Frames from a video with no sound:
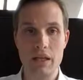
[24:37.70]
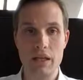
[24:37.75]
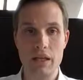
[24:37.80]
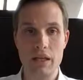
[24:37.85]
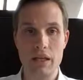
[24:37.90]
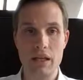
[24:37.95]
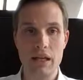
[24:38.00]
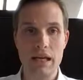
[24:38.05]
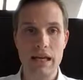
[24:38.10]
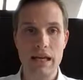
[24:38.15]

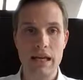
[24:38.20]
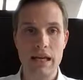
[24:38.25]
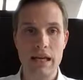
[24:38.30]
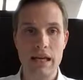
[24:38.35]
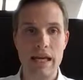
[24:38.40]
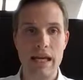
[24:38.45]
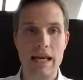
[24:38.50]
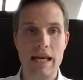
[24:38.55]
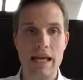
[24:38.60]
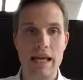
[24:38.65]
In this
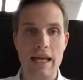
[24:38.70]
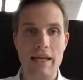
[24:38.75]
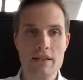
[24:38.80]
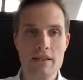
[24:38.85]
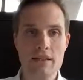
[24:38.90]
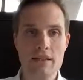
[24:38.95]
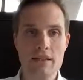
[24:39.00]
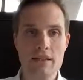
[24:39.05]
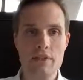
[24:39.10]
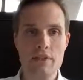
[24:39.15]
specific
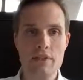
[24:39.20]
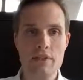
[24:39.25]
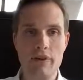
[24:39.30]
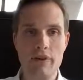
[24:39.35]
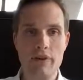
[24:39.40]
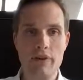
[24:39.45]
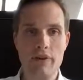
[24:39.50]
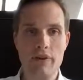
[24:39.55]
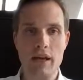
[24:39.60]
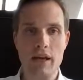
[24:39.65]
case,
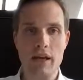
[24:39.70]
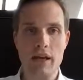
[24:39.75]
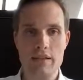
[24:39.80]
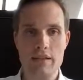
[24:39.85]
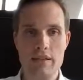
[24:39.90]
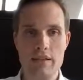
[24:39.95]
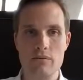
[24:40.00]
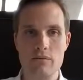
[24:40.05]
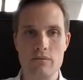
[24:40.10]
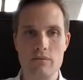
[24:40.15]
we
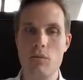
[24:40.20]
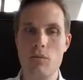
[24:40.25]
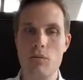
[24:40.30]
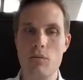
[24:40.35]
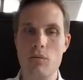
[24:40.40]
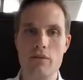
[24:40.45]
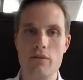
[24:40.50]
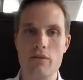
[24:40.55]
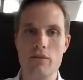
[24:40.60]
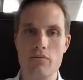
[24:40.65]
had more than
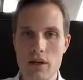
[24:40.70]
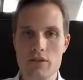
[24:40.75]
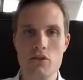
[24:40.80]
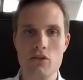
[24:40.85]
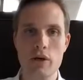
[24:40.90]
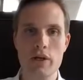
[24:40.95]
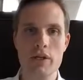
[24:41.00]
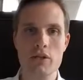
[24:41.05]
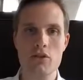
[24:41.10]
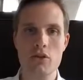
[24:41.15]

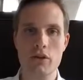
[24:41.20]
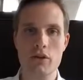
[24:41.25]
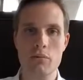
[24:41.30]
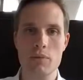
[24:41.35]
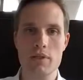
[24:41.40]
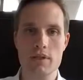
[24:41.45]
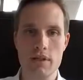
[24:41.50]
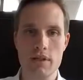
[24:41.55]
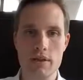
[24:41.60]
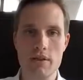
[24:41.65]

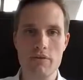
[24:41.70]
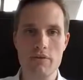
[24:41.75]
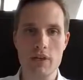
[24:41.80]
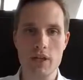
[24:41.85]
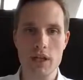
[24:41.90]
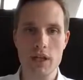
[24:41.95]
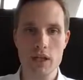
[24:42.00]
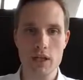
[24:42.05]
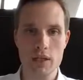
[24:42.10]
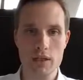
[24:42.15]
3,200
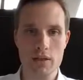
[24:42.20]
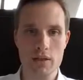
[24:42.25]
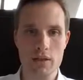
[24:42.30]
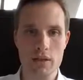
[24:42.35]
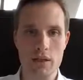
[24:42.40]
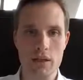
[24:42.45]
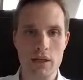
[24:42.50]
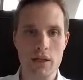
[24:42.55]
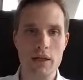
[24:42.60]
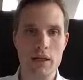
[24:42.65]
documents in the
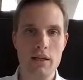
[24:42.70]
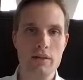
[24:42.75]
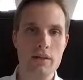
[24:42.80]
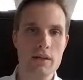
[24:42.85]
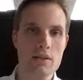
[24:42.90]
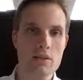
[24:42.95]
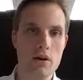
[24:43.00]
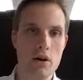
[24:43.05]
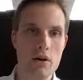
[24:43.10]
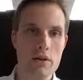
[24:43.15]
VDR.
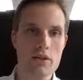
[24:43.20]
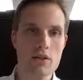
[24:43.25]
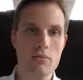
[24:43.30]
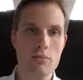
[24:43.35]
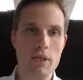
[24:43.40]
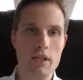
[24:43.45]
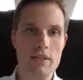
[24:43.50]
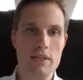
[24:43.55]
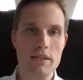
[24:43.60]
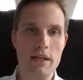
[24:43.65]

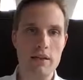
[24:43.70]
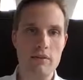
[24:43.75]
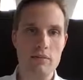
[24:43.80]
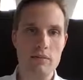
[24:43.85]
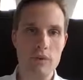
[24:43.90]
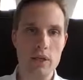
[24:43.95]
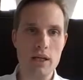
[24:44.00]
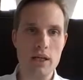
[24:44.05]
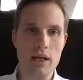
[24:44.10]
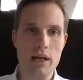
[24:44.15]
This
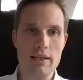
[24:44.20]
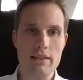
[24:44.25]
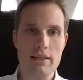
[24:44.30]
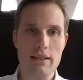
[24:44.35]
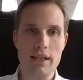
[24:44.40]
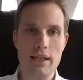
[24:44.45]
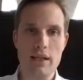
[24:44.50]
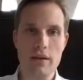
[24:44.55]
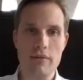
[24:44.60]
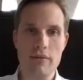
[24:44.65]
also means
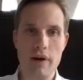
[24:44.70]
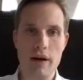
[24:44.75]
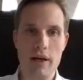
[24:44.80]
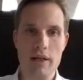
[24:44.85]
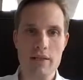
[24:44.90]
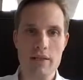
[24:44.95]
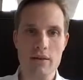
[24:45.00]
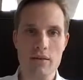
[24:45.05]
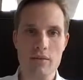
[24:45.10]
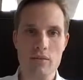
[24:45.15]
that
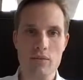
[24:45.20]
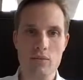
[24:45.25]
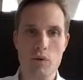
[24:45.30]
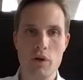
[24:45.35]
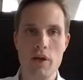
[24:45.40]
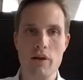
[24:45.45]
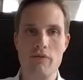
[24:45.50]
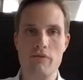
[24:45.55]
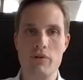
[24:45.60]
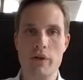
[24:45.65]
we as lead
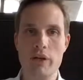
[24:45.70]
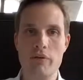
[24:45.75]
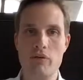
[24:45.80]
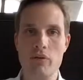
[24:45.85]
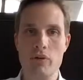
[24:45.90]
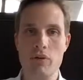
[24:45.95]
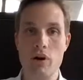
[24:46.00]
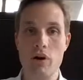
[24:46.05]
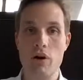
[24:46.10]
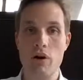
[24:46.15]
advisor
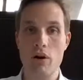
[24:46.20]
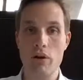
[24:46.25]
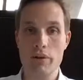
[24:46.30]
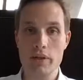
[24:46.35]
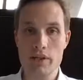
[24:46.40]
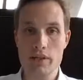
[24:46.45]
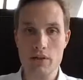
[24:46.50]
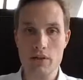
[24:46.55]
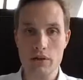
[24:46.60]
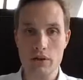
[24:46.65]
would have
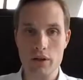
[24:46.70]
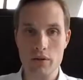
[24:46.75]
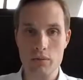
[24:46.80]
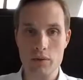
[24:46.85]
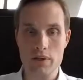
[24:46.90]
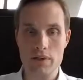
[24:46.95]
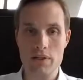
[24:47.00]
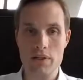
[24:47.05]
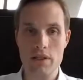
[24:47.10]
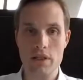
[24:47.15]
reviewed
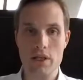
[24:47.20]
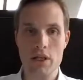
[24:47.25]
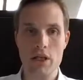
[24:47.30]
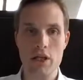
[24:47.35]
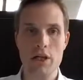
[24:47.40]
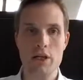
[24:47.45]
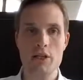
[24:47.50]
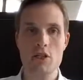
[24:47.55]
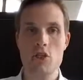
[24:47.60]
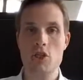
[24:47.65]
all these
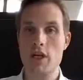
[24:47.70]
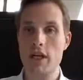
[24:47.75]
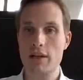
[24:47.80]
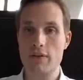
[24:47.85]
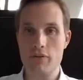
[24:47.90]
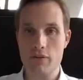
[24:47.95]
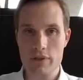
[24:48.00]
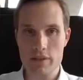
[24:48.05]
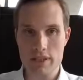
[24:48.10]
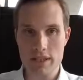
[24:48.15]
documents,
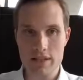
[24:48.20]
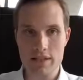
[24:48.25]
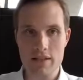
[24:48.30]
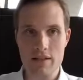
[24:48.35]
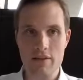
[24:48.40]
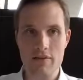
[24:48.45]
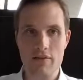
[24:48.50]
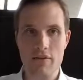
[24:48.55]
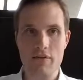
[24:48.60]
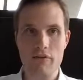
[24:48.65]
checked for
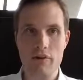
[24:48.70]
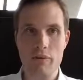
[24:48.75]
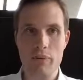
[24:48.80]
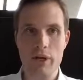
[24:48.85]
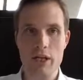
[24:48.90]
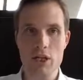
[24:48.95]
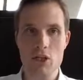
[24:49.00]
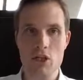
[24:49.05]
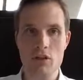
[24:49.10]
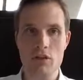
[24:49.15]
sensitive
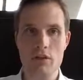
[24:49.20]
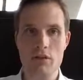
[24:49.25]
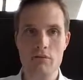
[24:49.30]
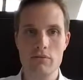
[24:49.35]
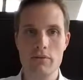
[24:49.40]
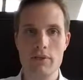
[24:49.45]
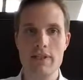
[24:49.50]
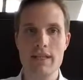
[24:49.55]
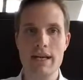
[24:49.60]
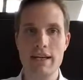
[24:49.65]

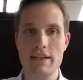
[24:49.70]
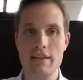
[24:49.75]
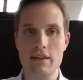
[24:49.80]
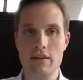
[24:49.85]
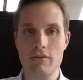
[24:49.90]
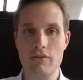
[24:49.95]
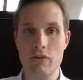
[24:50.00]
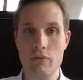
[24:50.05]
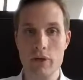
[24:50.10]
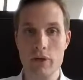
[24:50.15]
information,
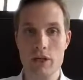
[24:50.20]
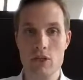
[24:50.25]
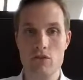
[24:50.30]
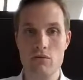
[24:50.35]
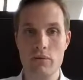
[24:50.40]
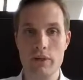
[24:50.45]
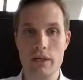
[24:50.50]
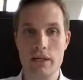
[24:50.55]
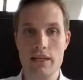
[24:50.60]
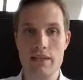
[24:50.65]
redacted
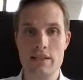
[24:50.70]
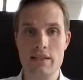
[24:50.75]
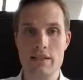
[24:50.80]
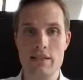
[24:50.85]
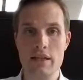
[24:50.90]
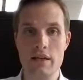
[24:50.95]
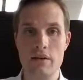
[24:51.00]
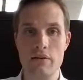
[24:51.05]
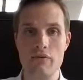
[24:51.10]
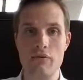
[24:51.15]
information where
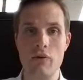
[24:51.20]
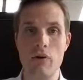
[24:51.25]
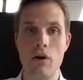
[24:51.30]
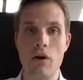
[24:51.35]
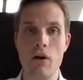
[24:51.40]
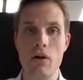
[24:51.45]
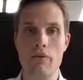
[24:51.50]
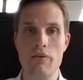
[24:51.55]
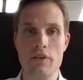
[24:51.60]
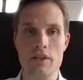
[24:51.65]

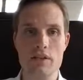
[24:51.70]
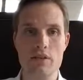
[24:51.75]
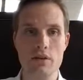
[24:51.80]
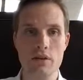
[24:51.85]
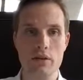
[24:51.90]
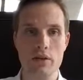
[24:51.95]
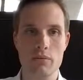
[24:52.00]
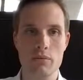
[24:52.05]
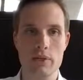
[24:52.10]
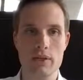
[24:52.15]
necessary for all
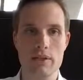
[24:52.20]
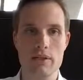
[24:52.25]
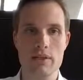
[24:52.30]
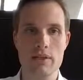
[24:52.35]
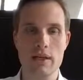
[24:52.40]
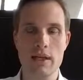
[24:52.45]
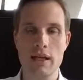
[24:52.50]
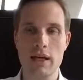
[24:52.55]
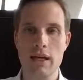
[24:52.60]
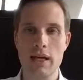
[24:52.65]
of these
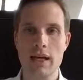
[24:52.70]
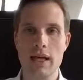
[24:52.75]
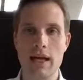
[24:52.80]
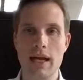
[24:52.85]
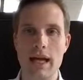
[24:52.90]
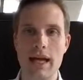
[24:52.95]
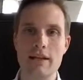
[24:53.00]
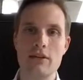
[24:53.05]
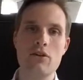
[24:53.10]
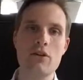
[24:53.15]
documents,
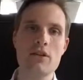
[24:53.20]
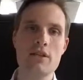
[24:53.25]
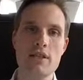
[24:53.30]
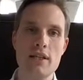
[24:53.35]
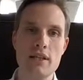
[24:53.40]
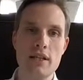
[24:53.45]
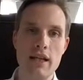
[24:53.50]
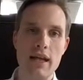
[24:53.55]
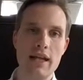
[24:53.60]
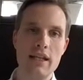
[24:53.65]
and
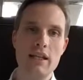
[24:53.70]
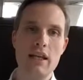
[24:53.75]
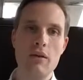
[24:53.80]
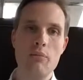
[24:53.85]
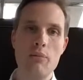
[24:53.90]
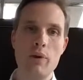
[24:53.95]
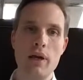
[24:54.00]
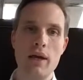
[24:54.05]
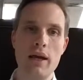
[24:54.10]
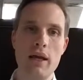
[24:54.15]
considered any
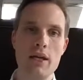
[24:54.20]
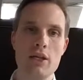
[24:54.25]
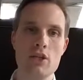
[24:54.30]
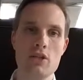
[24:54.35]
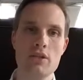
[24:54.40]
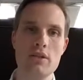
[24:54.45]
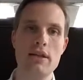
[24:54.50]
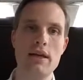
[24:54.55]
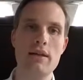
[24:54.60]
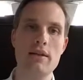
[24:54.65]

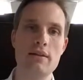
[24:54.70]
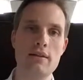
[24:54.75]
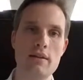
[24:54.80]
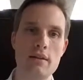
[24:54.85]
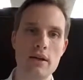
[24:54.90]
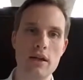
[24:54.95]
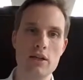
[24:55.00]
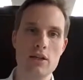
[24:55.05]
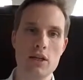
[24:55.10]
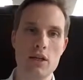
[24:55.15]
implications that
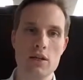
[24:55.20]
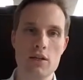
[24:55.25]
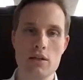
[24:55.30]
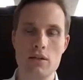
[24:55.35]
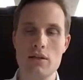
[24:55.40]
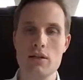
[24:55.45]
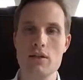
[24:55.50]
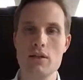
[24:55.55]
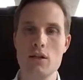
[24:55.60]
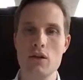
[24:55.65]
a
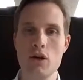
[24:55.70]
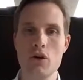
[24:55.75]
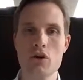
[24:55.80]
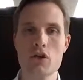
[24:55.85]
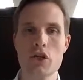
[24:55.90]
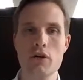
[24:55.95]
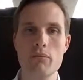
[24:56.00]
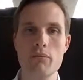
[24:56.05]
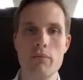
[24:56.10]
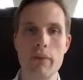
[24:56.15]

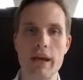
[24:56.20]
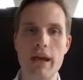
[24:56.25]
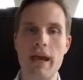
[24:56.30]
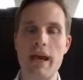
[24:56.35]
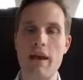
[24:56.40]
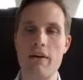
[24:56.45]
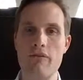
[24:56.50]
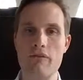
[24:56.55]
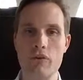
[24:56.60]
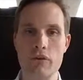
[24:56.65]
disclosure may
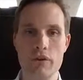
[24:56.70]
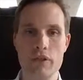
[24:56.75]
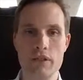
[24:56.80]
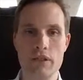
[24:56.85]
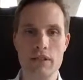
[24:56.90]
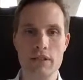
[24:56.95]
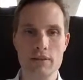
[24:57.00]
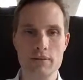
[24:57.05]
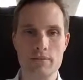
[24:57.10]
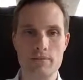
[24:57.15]
have for the
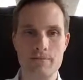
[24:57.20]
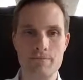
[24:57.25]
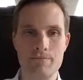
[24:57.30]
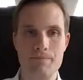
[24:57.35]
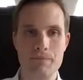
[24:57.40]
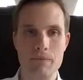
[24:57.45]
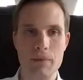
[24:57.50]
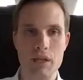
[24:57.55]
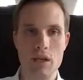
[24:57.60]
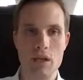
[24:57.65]
deal.
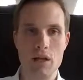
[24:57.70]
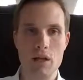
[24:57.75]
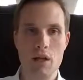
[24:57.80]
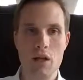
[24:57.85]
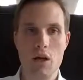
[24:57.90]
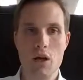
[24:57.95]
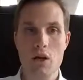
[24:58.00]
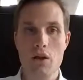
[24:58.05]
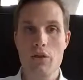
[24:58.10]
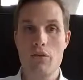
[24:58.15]

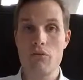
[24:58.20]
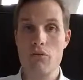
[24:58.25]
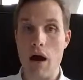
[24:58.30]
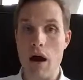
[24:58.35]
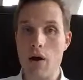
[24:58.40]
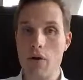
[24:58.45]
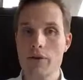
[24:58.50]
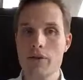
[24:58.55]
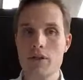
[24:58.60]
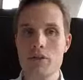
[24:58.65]

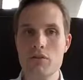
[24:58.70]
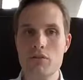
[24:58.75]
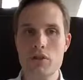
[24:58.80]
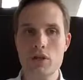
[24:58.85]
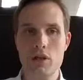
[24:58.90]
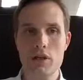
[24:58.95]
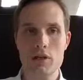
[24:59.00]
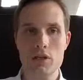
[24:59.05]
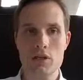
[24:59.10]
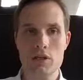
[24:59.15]
Throughout the due
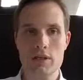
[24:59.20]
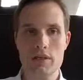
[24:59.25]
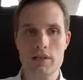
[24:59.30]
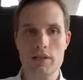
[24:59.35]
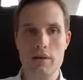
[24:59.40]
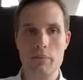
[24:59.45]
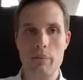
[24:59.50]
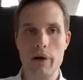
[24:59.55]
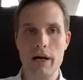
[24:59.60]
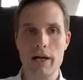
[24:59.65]
diligence,
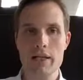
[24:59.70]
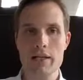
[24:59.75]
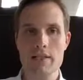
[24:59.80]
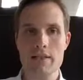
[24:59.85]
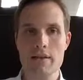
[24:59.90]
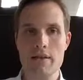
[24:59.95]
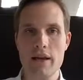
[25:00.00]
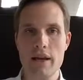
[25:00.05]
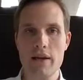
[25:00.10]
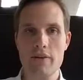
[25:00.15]
the buyers
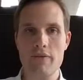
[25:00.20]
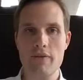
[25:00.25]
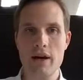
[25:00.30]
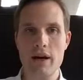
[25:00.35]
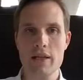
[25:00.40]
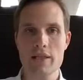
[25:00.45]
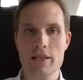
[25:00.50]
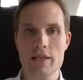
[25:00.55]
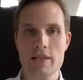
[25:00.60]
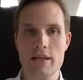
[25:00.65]
and their
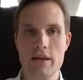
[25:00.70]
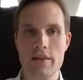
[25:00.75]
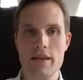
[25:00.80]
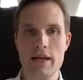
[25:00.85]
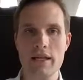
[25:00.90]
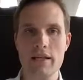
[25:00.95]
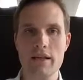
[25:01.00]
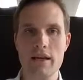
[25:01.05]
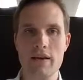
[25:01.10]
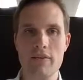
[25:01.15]
advisors are
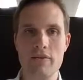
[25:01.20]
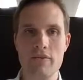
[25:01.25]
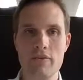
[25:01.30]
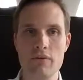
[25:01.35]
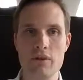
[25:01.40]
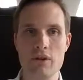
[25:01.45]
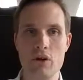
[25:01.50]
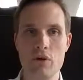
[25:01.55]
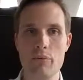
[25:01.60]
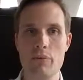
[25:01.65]
then
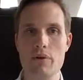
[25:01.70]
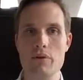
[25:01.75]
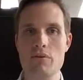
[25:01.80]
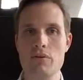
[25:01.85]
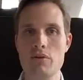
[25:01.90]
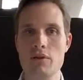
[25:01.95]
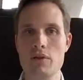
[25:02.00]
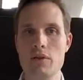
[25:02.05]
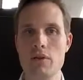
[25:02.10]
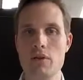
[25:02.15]
given the
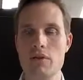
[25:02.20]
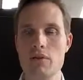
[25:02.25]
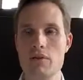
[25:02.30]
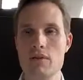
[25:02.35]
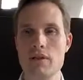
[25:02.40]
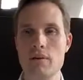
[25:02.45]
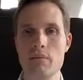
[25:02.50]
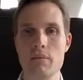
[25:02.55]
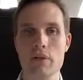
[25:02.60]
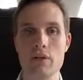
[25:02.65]
opportunity to
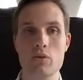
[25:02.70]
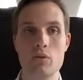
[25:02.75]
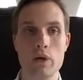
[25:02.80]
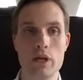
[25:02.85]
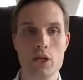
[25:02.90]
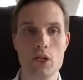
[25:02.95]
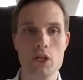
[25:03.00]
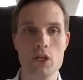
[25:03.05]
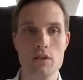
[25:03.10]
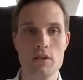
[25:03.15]
submit
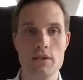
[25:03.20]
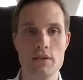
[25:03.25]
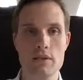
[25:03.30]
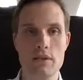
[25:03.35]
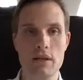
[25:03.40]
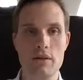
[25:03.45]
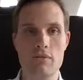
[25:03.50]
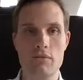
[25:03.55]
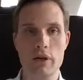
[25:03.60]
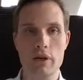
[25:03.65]
questions
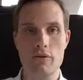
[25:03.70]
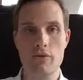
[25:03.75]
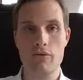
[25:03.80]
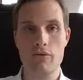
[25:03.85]
in written